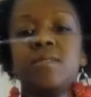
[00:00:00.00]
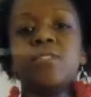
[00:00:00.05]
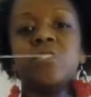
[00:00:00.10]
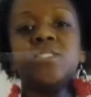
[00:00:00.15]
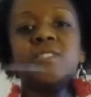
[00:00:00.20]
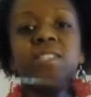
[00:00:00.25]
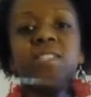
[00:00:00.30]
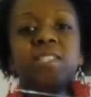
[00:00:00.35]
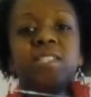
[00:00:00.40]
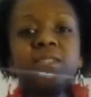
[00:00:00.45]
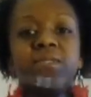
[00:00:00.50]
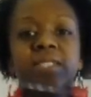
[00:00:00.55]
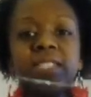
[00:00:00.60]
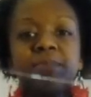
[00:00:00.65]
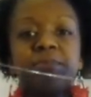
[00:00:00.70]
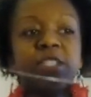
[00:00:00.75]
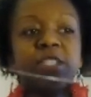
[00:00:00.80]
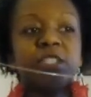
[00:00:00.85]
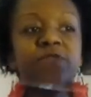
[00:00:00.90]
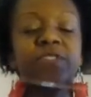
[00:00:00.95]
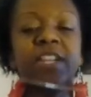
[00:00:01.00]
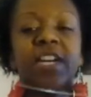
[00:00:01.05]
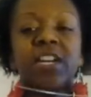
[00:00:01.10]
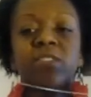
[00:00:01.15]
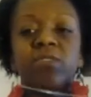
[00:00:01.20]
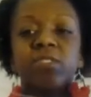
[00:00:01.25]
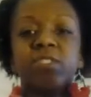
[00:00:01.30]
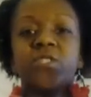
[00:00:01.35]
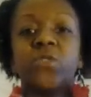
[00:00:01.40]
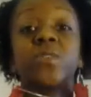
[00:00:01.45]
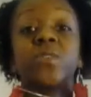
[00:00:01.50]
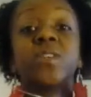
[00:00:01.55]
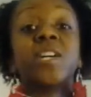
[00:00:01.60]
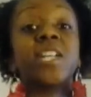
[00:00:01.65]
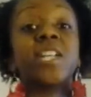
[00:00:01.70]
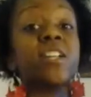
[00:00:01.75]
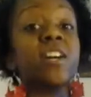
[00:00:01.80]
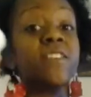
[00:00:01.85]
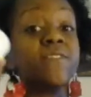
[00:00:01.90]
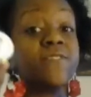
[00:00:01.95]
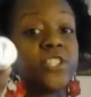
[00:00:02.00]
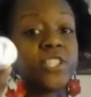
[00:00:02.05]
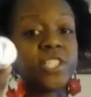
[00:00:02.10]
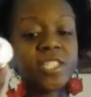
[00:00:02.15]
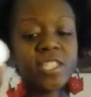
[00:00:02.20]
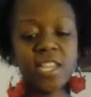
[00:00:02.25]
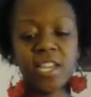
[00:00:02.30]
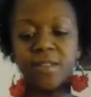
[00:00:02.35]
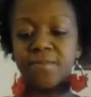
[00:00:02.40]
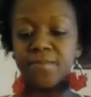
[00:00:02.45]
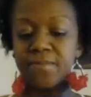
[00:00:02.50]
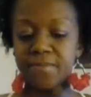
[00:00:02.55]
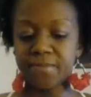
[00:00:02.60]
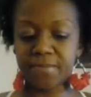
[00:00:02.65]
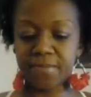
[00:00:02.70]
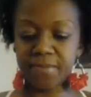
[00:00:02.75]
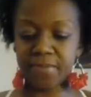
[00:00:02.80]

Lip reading: I'll just take out this much for now. Don't cut it off just yet.